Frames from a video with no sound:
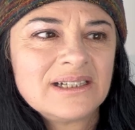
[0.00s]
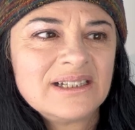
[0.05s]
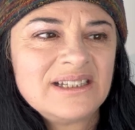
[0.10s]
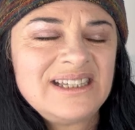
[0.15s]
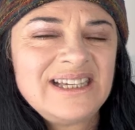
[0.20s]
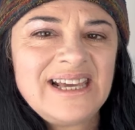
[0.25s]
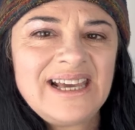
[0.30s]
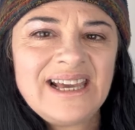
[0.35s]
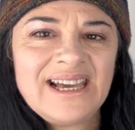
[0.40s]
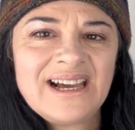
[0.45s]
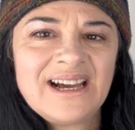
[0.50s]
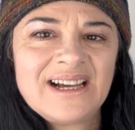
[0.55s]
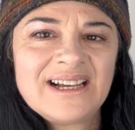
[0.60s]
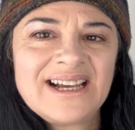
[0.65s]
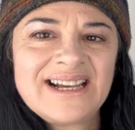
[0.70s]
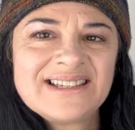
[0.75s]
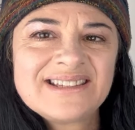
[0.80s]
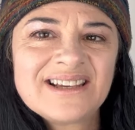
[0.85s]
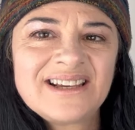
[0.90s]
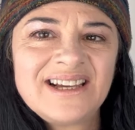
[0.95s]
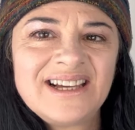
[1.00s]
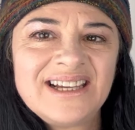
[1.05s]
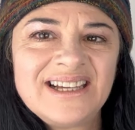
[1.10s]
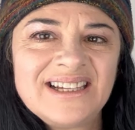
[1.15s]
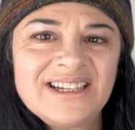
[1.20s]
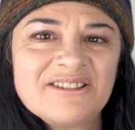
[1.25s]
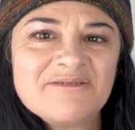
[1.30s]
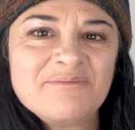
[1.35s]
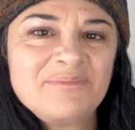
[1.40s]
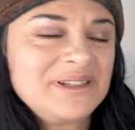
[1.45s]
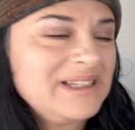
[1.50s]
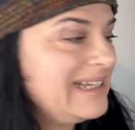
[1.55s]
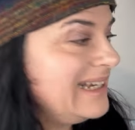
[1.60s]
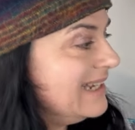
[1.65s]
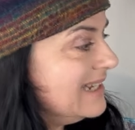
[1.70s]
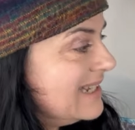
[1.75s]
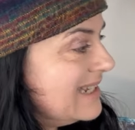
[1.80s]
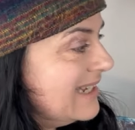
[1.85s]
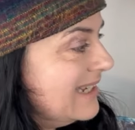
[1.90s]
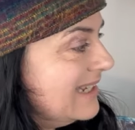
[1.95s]
yeah, as I
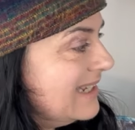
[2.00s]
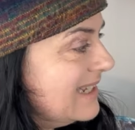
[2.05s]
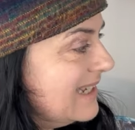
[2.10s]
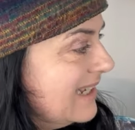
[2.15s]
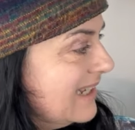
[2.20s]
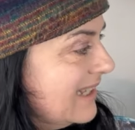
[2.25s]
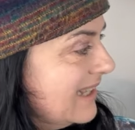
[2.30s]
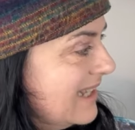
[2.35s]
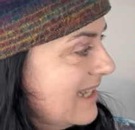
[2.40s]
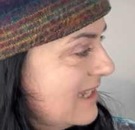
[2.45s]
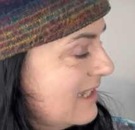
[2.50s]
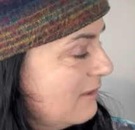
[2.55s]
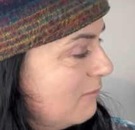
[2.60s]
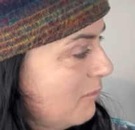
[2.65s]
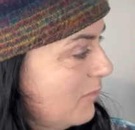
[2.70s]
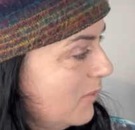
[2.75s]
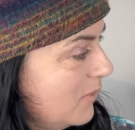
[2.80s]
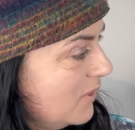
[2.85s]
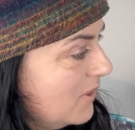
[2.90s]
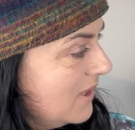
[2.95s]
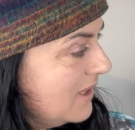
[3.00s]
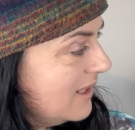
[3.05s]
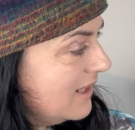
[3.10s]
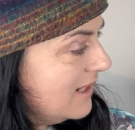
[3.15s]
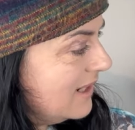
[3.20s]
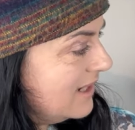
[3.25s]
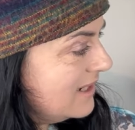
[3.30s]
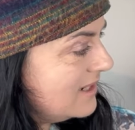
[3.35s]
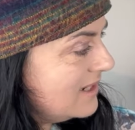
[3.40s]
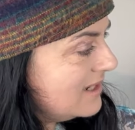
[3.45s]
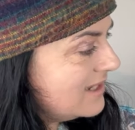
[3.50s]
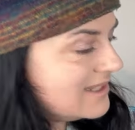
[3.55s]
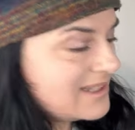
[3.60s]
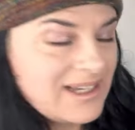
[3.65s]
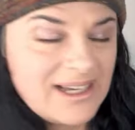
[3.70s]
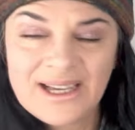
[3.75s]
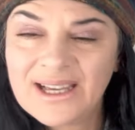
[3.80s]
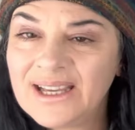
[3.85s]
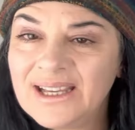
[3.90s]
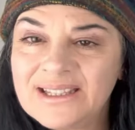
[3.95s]
completed this book, I just
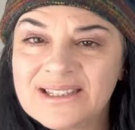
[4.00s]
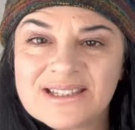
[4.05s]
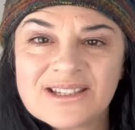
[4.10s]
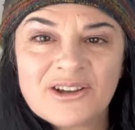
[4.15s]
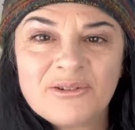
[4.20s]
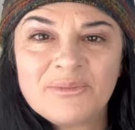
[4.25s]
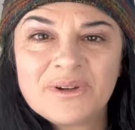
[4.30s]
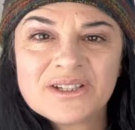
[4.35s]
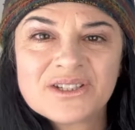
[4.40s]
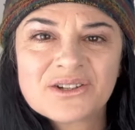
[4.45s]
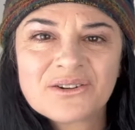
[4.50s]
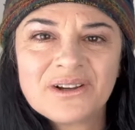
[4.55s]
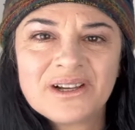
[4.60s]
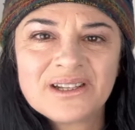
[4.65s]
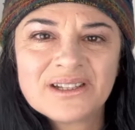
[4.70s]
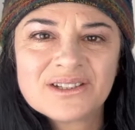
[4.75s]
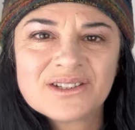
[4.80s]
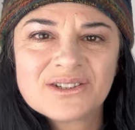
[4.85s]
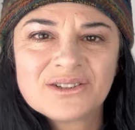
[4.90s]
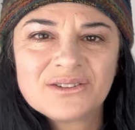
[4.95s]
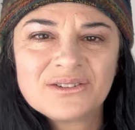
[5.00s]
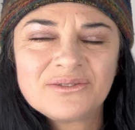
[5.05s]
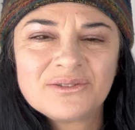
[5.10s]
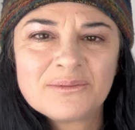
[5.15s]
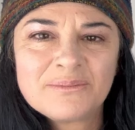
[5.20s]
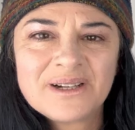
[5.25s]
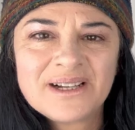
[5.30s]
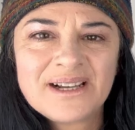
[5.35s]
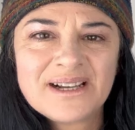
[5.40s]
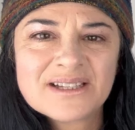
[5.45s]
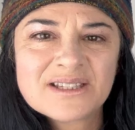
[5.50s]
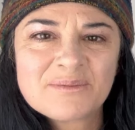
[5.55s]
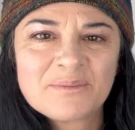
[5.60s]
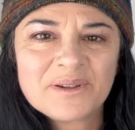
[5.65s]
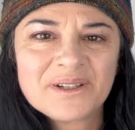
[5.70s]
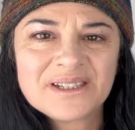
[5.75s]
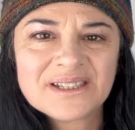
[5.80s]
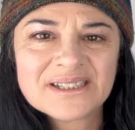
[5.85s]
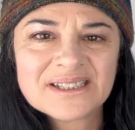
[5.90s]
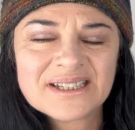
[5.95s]
had so much gratitude for my
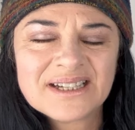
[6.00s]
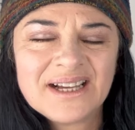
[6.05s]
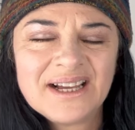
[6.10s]
husband